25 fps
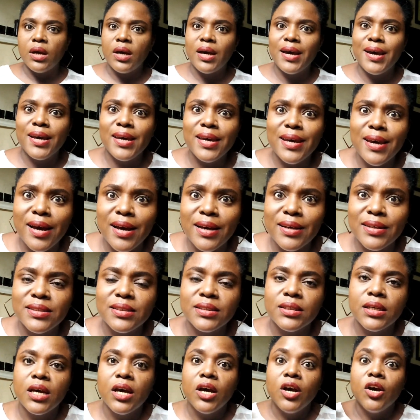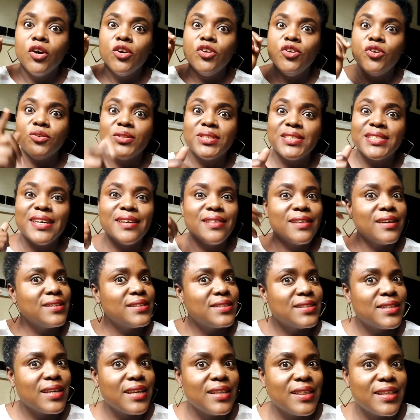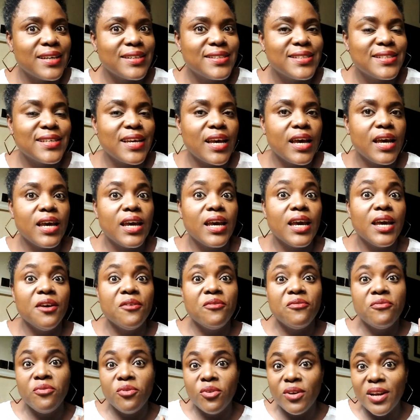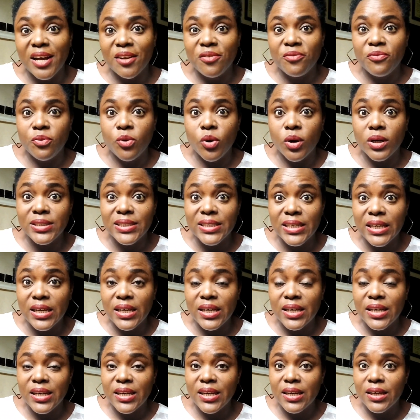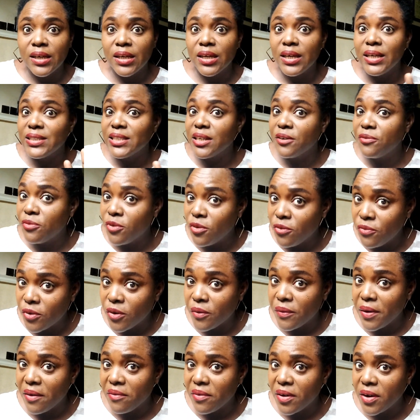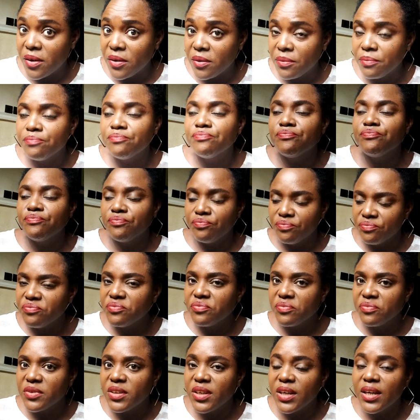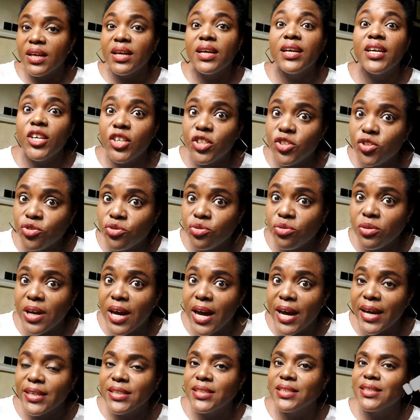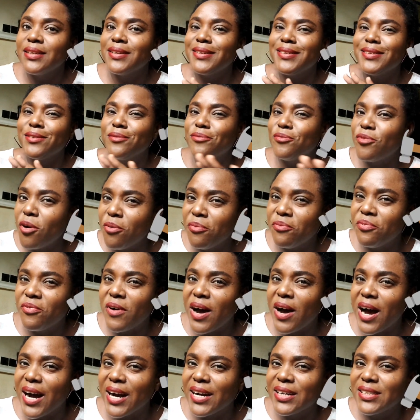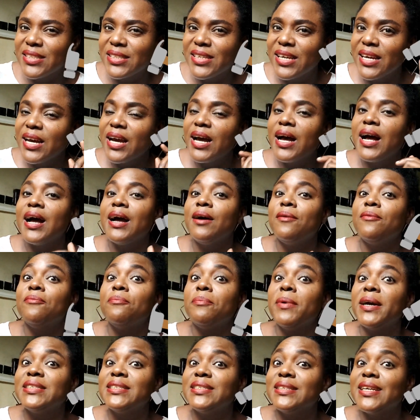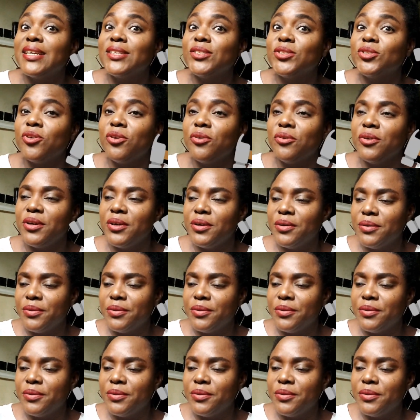Hey guys, you see this thing that say a fool at 40 is a fool forever? It's true guys, fun fact, personal story.